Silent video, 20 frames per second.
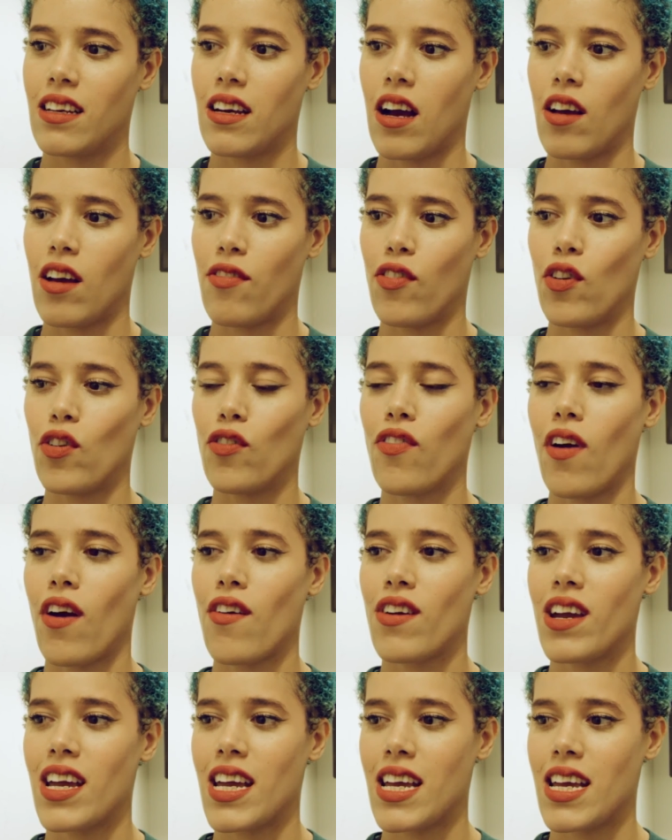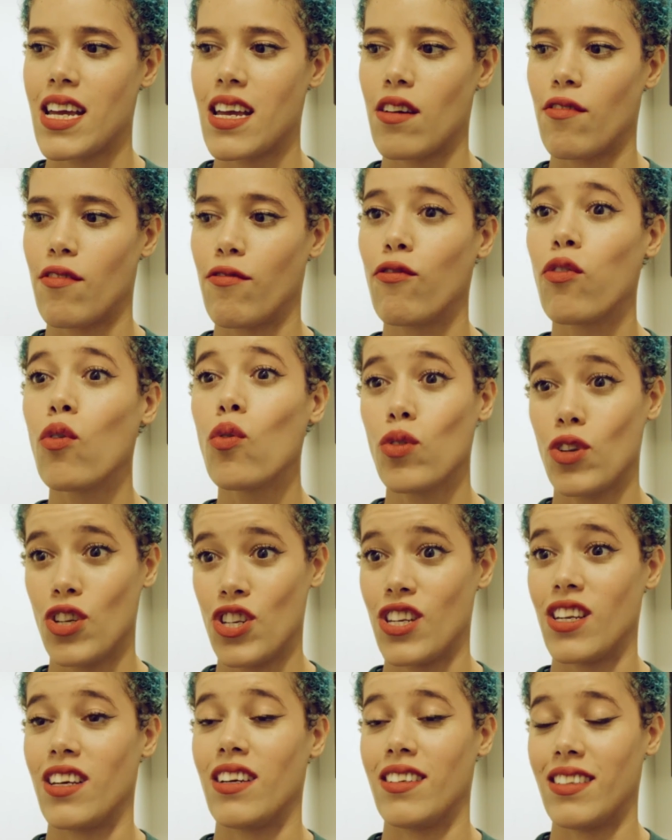I feel very
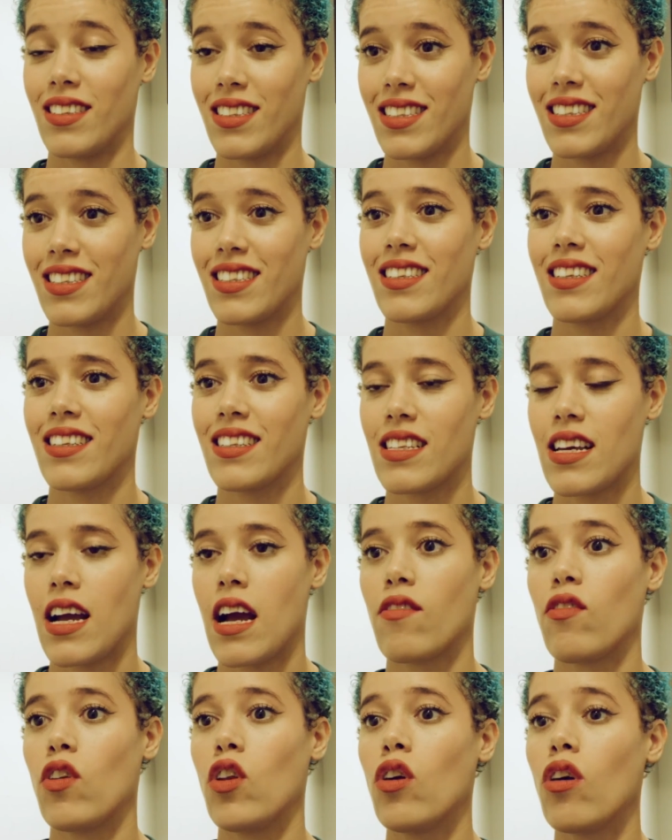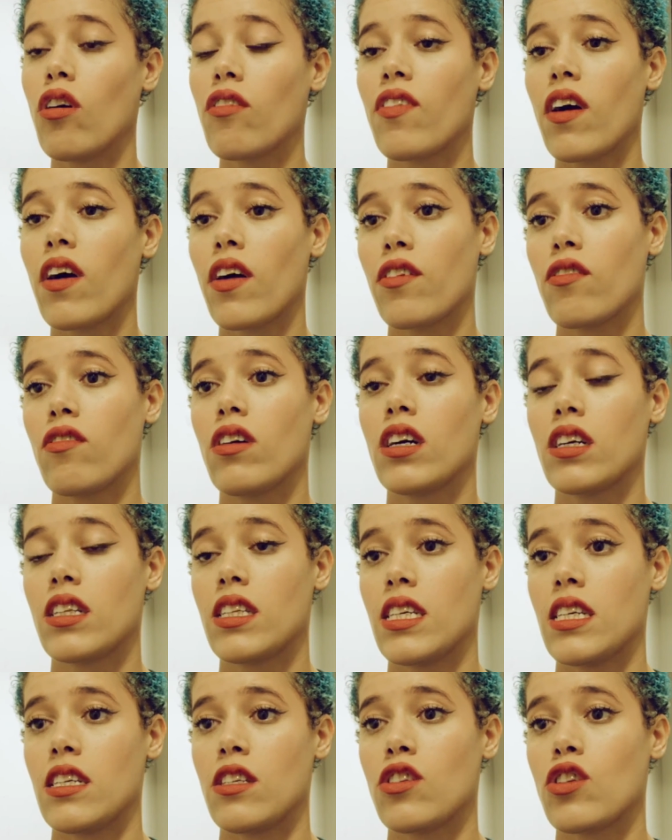fortunate to have a lot of other
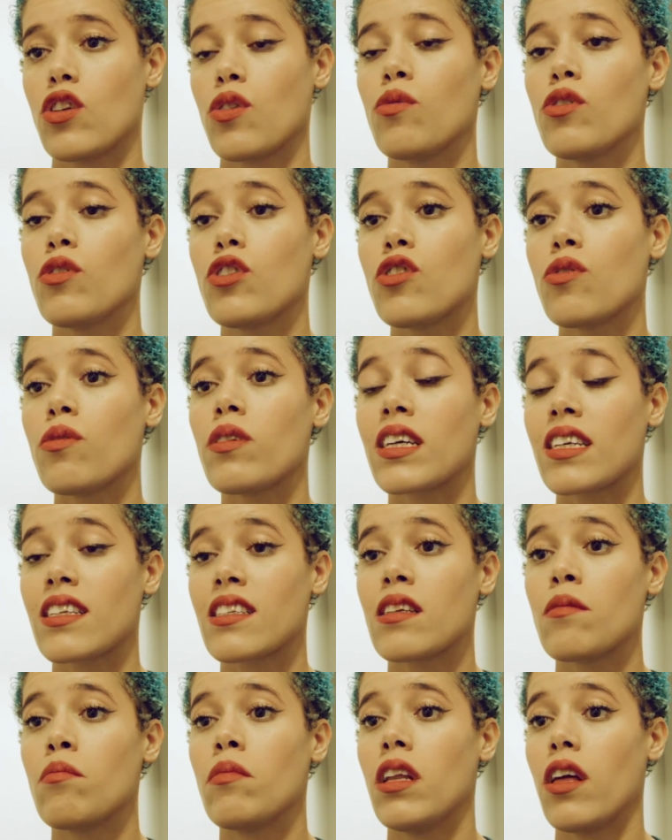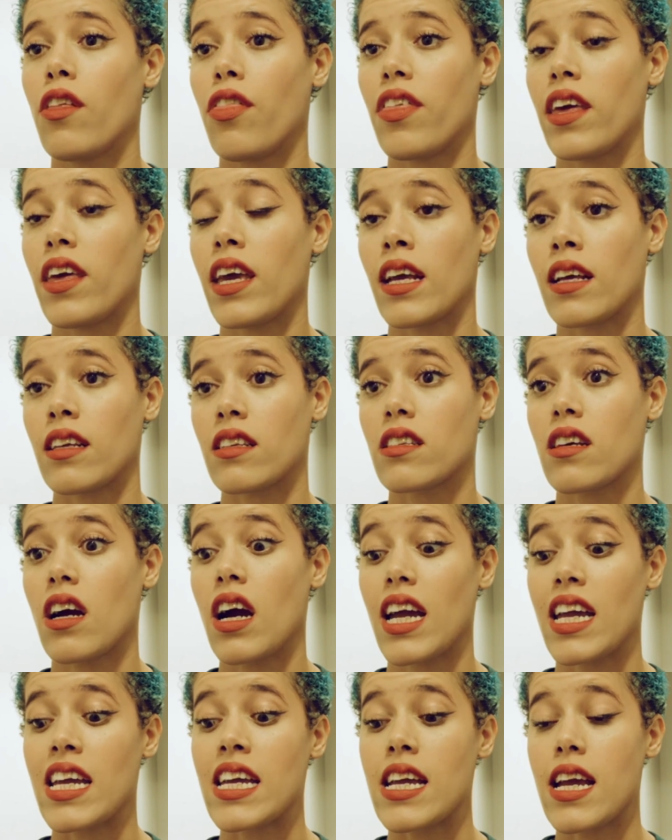artists who are doing similar things,
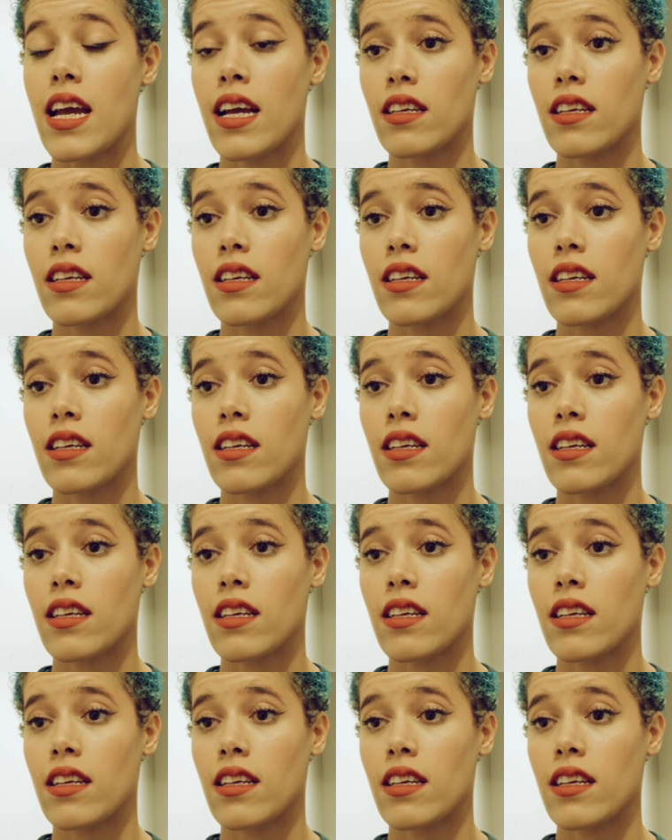i.e.